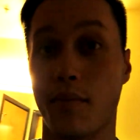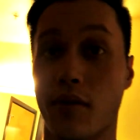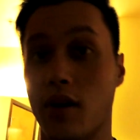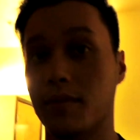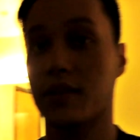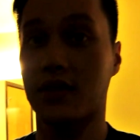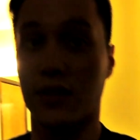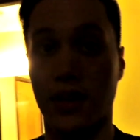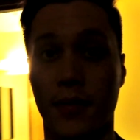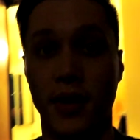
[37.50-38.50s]
I
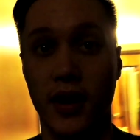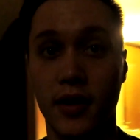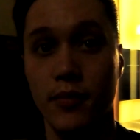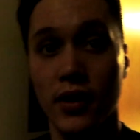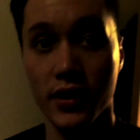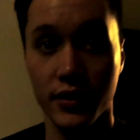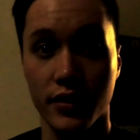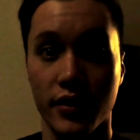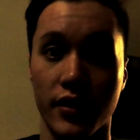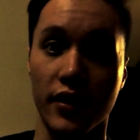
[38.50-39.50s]
promise I'm not an
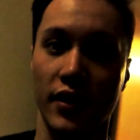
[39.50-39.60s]
imposter